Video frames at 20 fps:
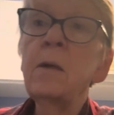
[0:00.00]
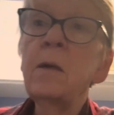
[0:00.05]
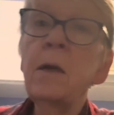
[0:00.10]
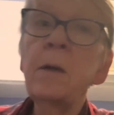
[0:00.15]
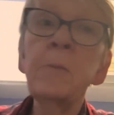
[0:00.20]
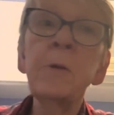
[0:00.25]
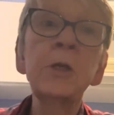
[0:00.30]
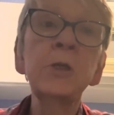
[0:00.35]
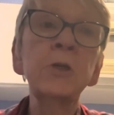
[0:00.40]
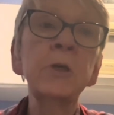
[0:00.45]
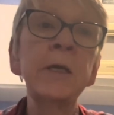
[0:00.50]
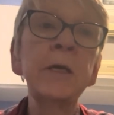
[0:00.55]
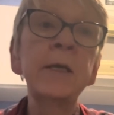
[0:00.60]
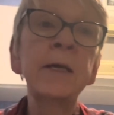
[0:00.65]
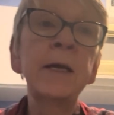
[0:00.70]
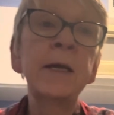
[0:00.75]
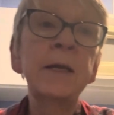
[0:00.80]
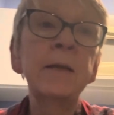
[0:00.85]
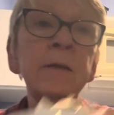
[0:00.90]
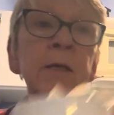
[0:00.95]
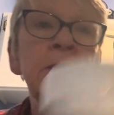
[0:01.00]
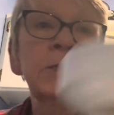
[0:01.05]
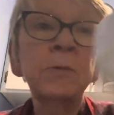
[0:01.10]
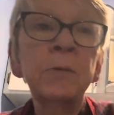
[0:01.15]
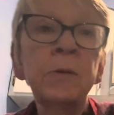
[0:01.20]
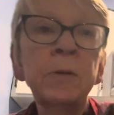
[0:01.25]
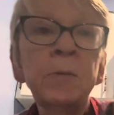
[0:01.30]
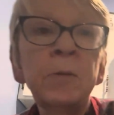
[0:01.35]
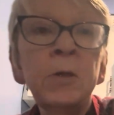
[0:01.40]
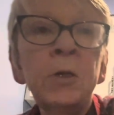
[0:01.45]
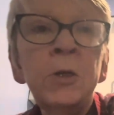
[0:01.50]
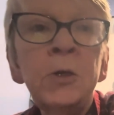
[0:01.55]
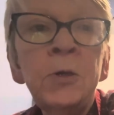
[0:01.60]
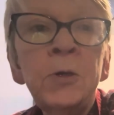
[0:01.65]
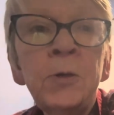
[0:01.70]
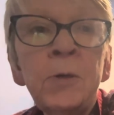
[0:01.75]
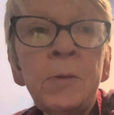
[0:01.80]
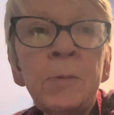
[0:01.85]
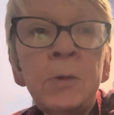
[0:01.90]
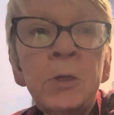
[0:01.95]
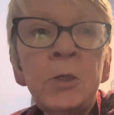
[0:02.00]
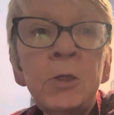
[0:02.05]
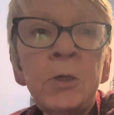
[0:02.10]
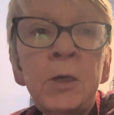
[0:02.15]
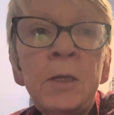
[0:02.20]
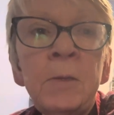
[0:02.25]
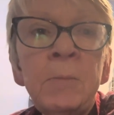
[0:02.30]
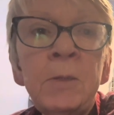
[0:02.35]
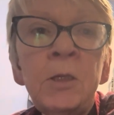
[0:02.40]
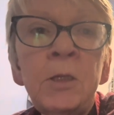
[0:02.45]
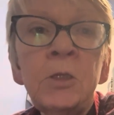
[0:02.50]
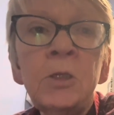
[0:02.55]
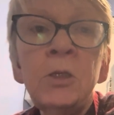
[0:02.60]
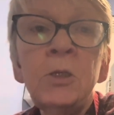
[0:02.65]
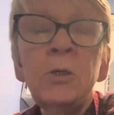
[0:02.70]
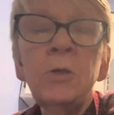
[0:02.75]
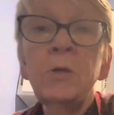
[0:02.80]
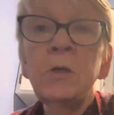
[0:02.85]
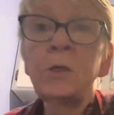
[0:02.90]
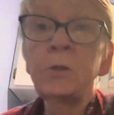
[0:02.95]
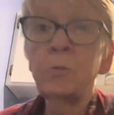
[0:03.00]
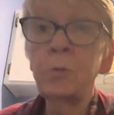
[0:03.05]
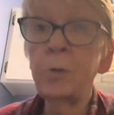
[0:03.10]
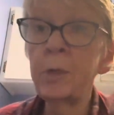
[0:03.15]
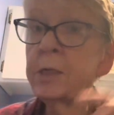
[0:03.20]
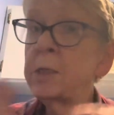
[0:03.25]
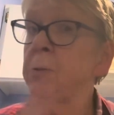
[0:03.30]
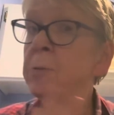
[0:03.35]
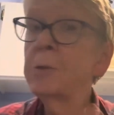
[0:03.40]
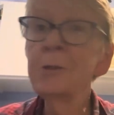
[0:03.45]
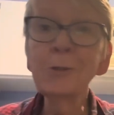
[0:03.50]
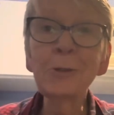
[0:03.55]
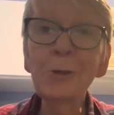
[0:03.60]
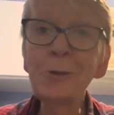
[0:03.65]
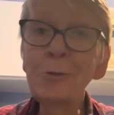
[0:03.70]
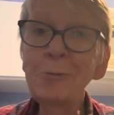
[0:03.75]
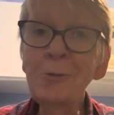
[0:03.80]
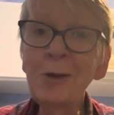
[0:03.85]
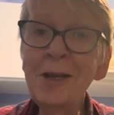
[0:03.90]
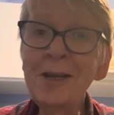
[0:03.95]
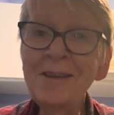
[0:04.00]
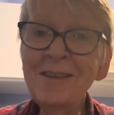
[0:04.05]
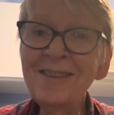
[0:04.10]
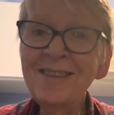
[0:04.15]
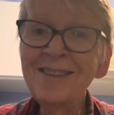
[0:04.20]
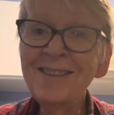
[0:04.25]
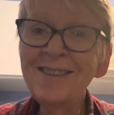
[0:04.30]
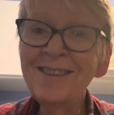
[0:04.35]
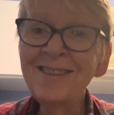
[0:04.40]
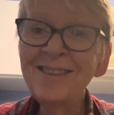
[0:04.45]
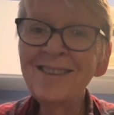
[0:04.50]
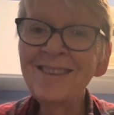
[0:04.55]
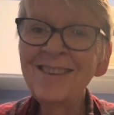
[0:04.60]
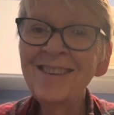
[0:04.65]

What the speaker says: I'm going to try that. That's what I'm going to do. I'm going to try the meat and stew. Because rice works on rice.